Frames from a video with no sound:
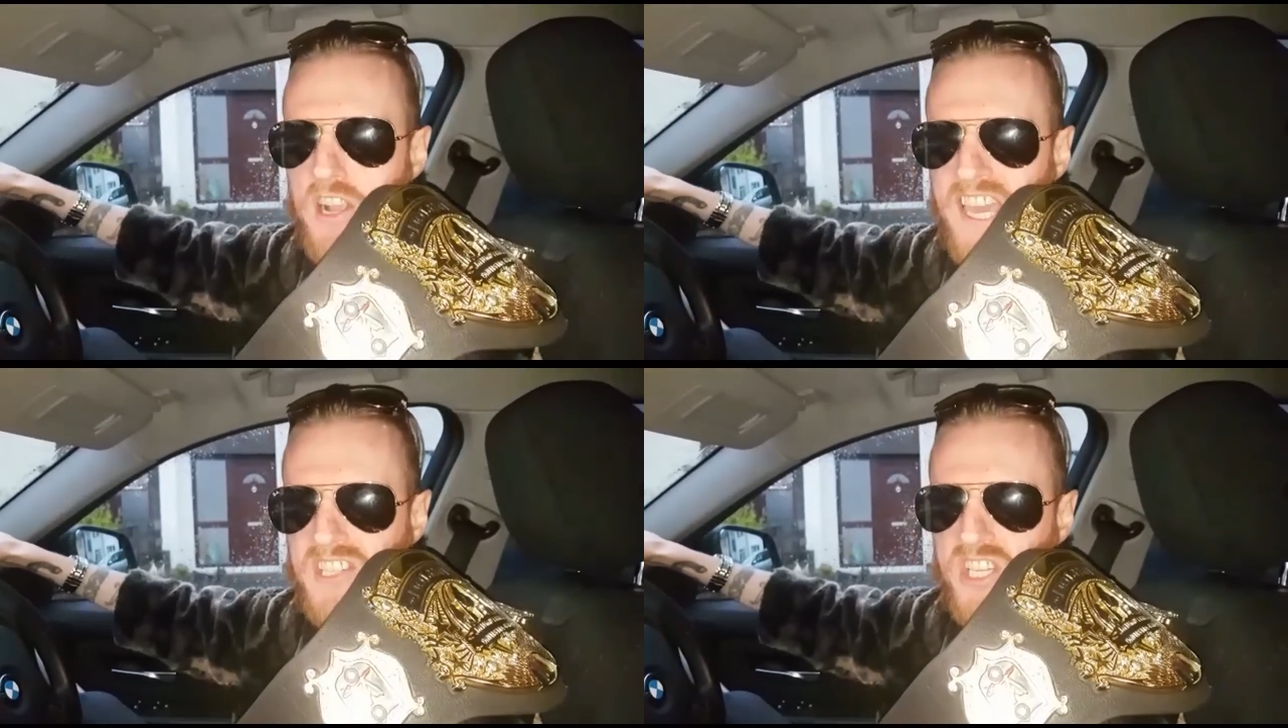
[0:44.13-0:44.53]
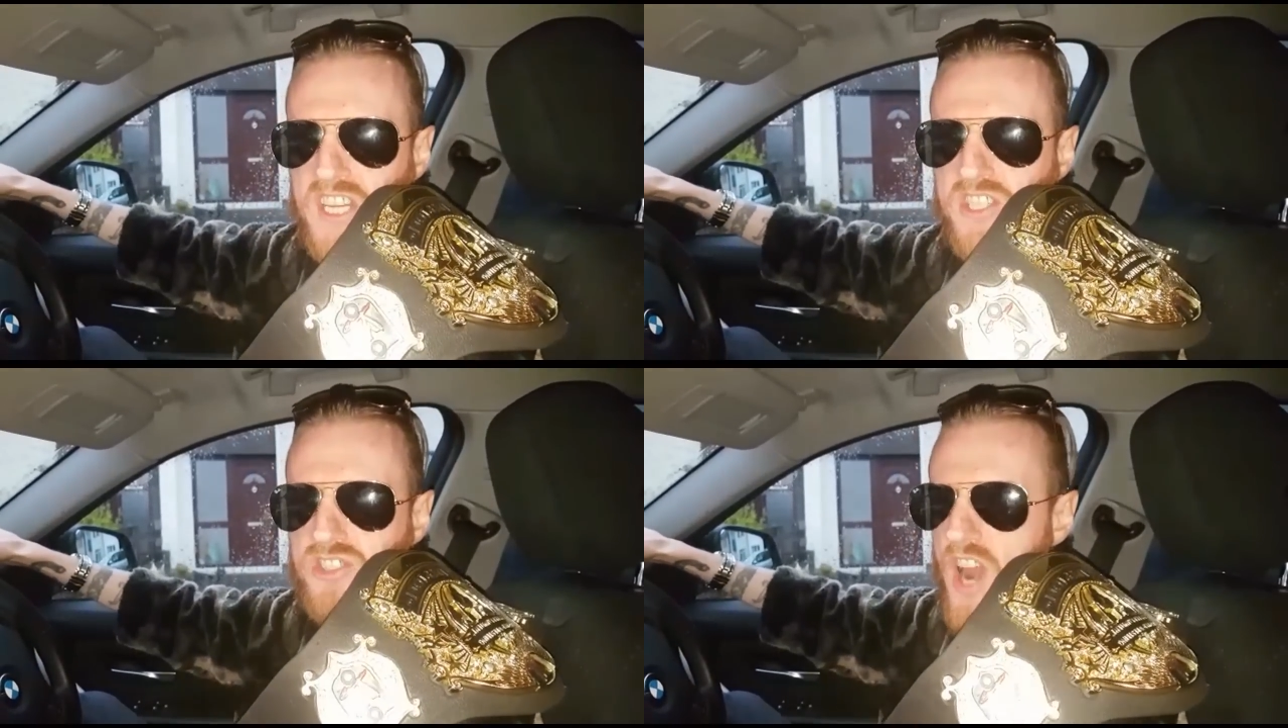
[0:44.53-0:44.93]
your kitchen
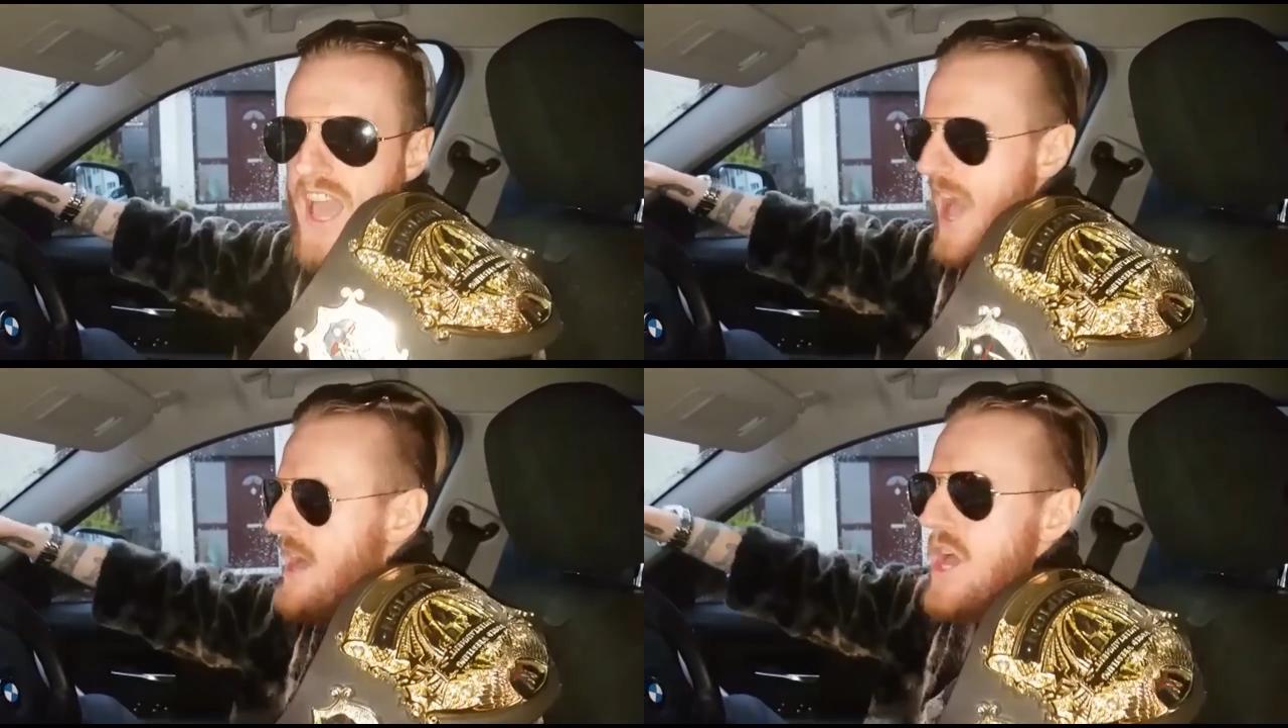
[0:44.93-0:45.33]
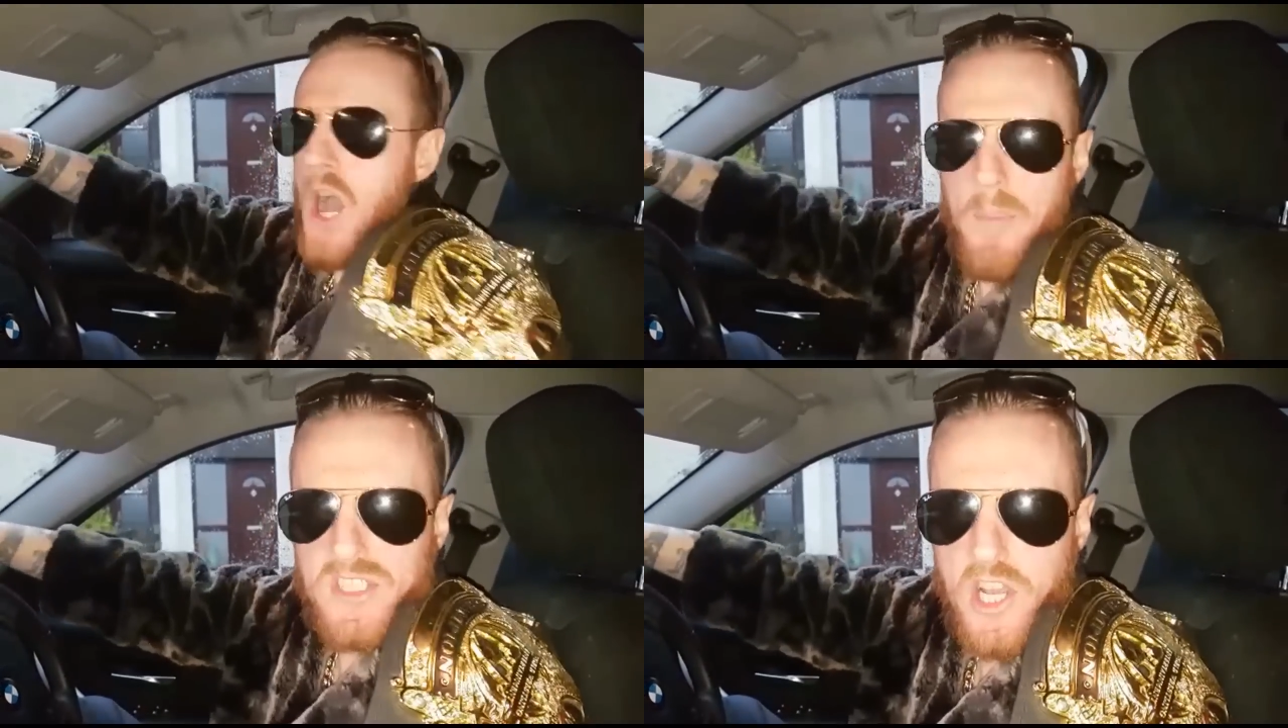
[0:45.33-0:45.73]
and destroy you.
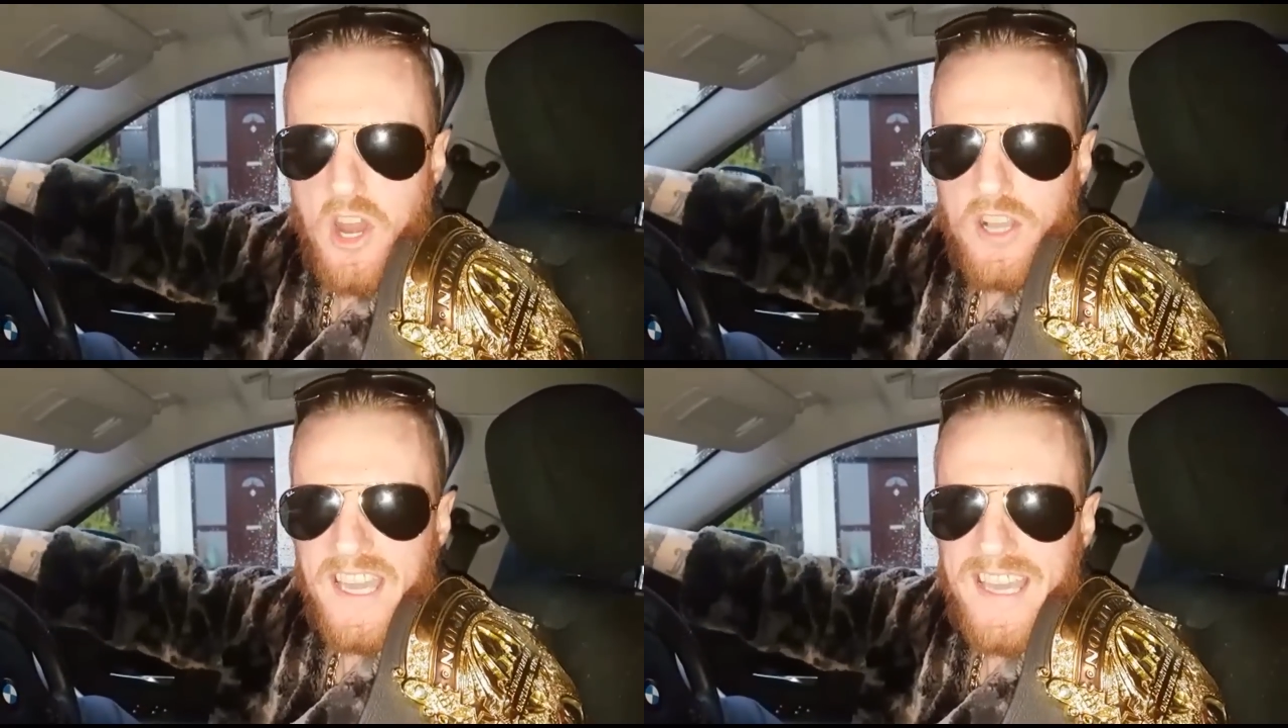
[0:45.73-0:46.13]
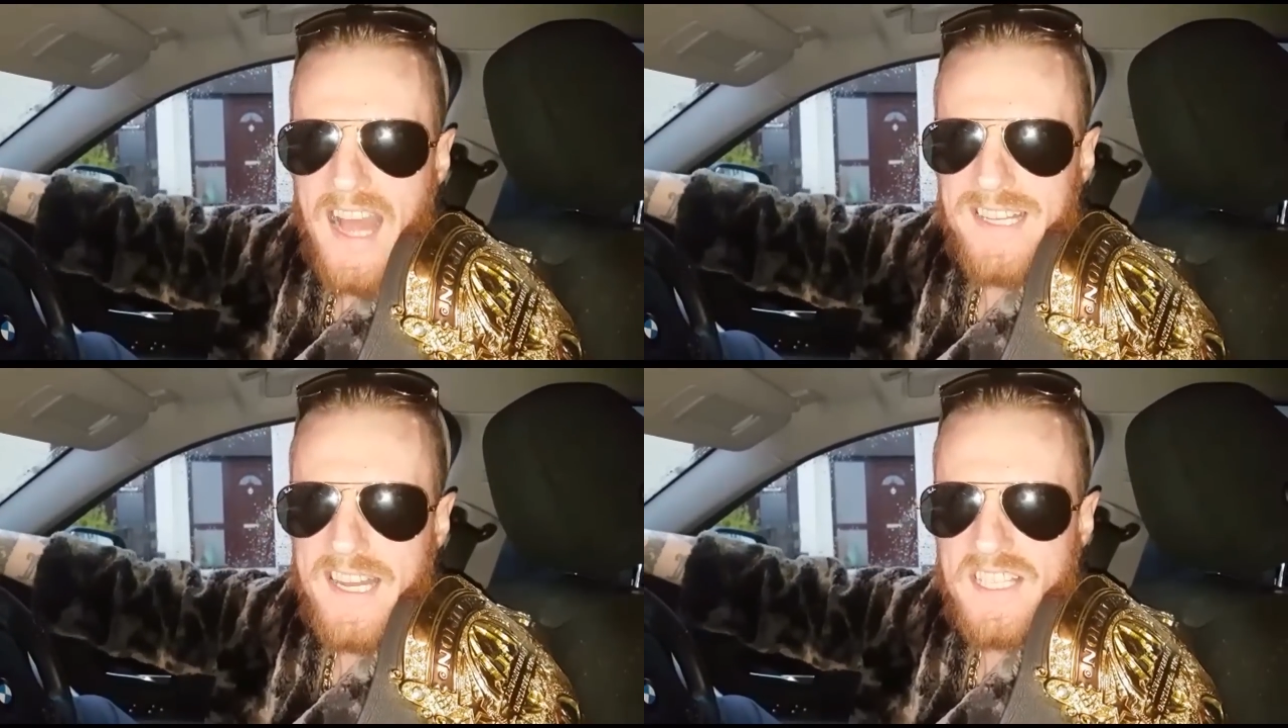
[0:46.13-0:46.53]
But you're lucky,
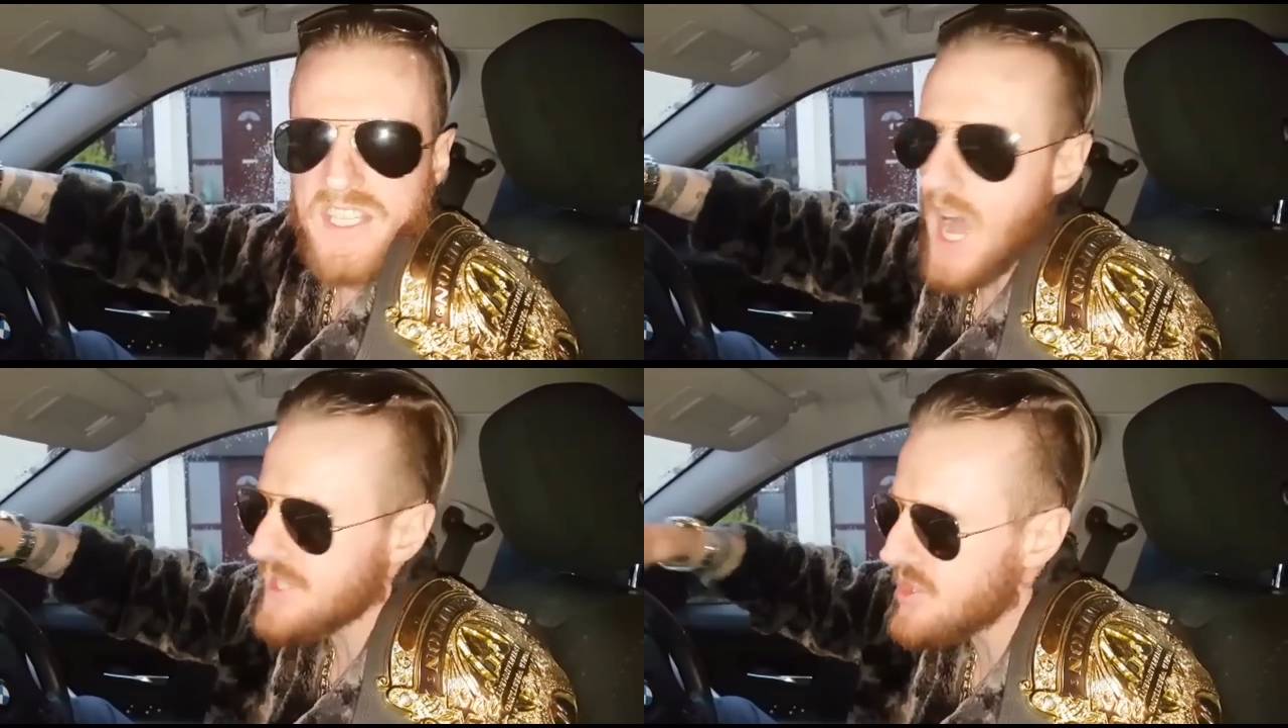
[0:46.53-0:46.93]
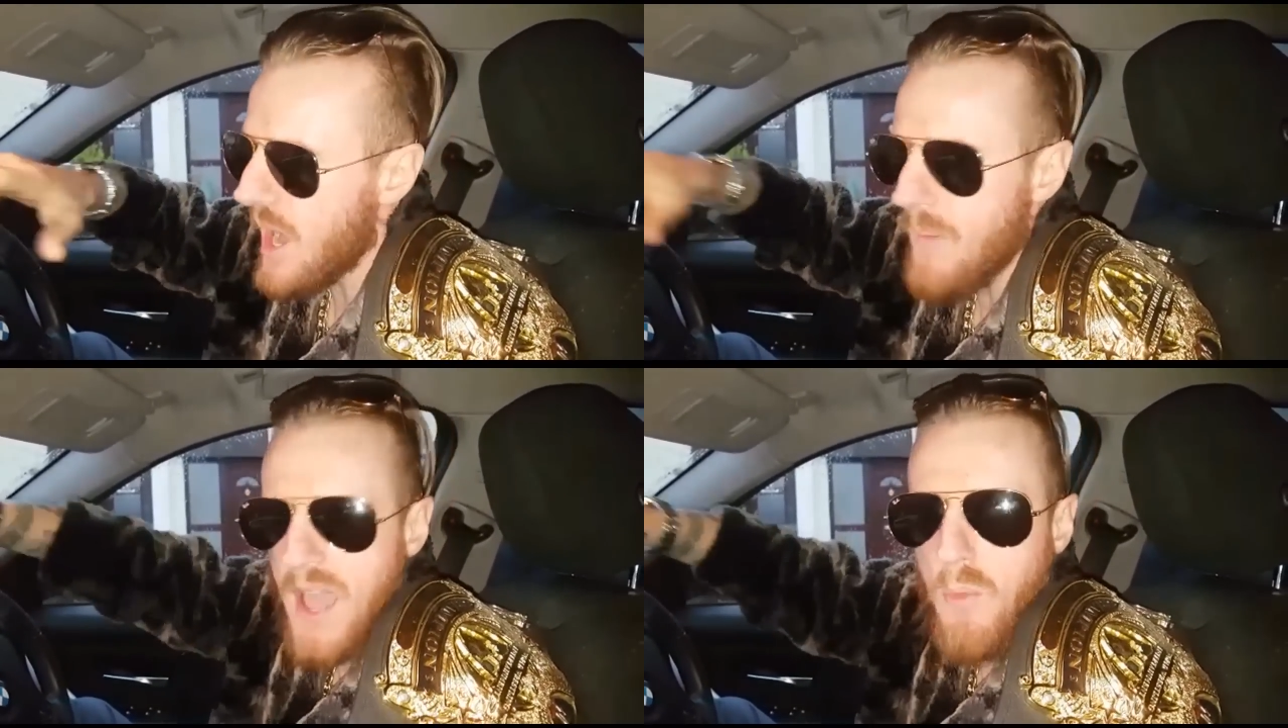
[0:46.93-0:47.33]
Kathleen, it's not, so
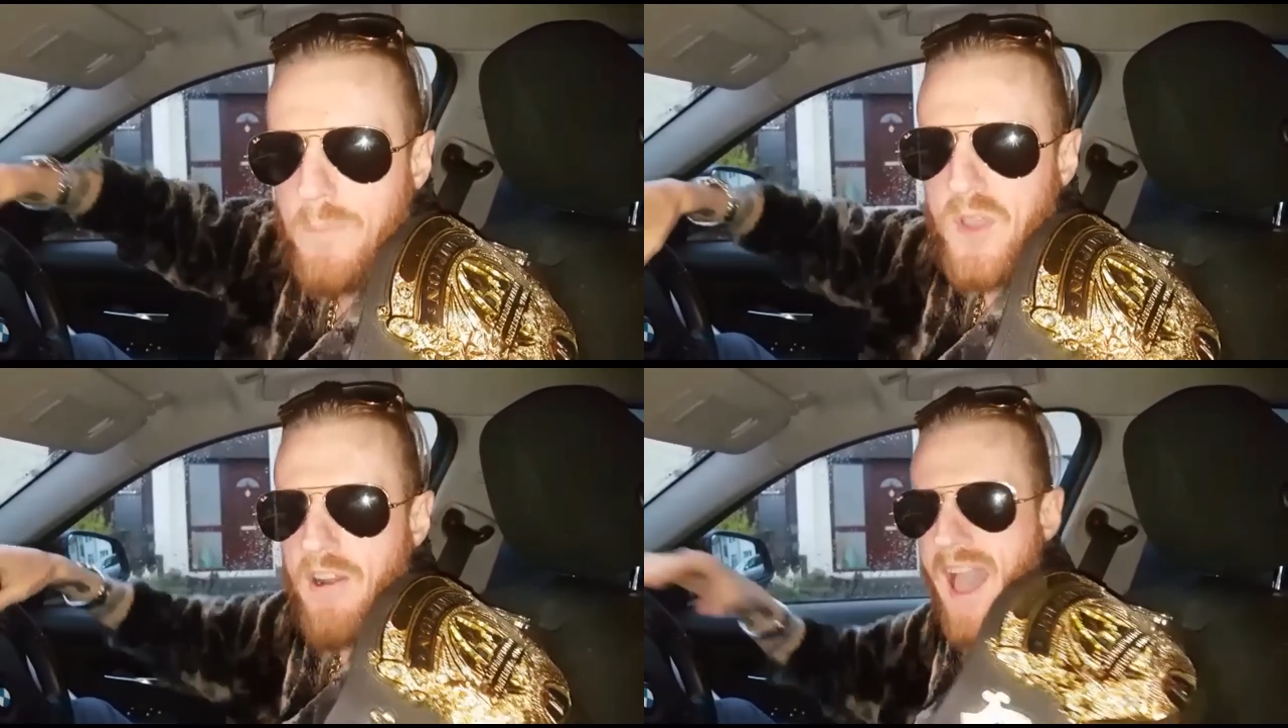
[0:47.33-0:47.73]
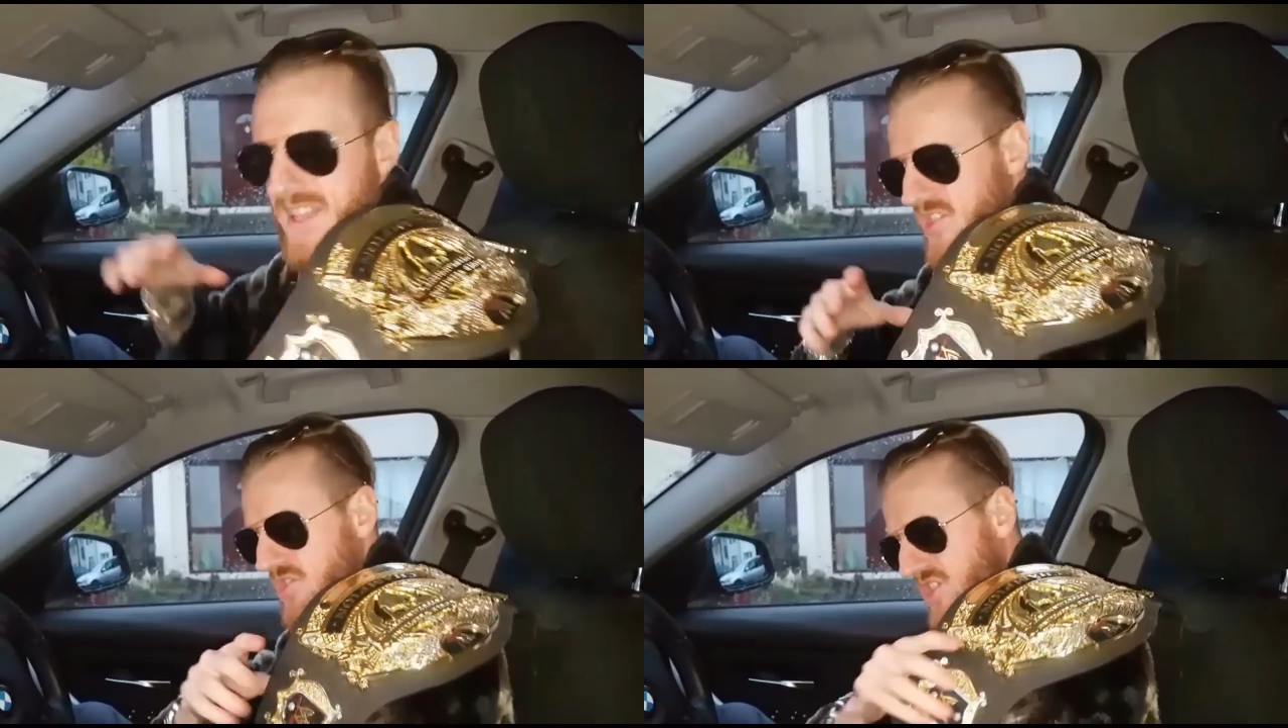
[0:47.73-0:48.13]
I might whoop your ass